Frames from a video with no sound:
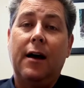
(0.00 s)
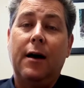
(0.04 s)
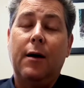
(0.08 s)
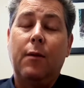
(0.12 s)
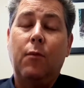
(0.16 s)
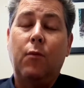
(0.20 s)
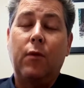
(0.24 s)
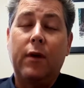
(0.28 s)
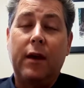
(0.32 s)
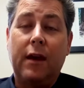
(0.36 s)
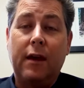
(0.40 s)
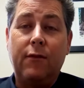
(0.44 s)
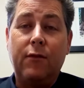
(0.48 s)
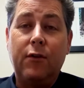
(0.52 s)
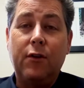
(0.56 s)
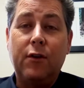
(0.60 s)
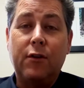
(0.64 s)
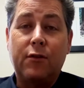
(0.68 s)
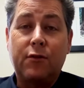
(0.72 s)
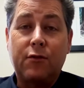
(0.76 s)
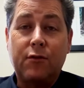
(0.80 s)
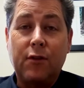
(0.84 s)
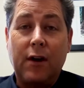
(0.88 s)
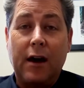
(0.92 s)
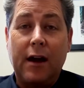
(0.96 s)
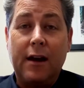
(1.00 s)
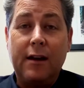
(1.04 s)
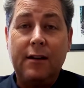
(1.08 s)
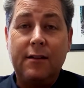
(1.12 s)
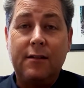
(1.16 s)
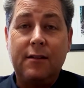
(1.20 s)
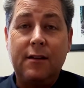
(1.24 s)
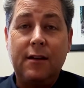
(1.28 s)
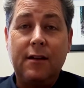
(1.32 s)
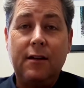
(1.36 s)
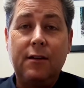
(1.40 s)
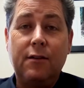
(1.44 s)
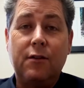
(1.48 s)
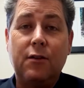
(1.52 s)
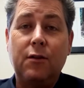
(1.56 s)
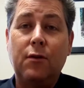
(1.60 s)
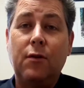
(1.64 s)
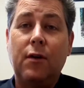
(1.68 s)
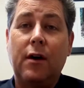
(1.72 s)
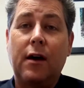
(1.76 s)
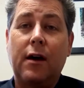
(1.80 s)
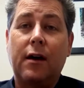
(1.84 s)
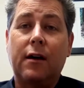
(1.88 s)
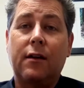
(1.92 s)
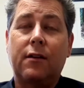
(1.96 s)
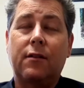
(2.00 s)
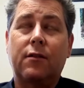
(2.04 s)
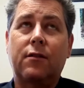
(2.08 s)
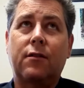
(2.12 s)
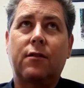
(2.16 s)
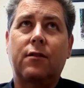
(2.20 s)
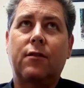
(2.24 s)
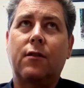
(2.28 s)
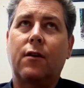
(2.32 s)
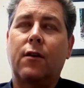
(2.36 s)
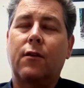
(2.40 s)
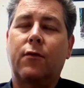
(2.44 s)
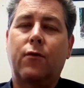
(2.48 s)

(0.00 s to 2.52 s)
We give you a strategy: do X